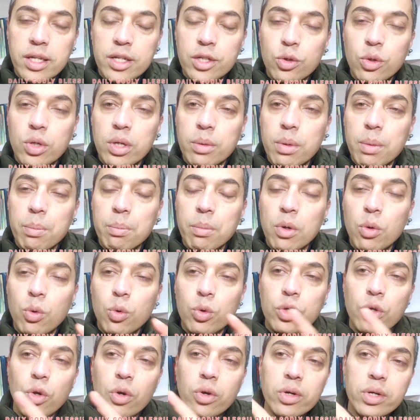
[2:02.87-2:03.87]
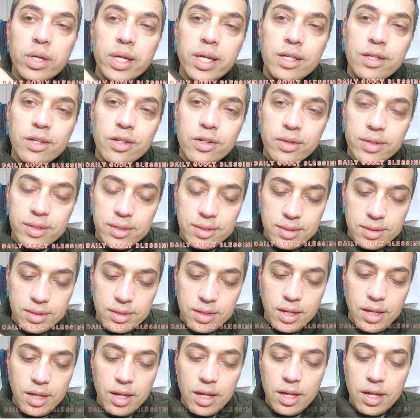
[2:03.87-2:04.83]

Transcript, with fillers: then you remember who your creator is.